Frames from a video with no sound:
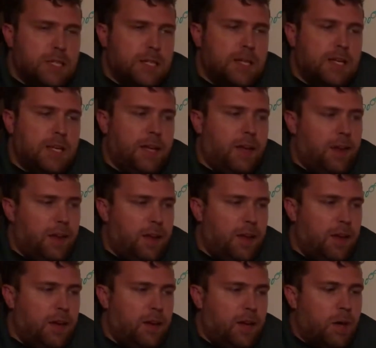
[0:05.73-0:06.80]

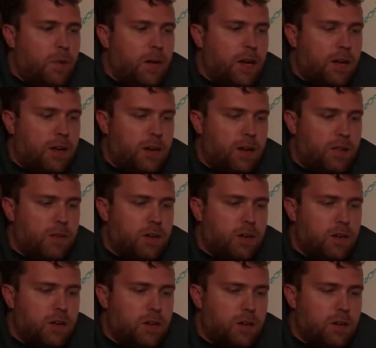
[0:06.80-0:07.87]
and now we got to
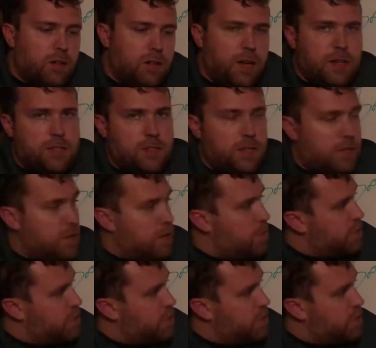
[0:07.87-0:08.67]
cover the next thing, which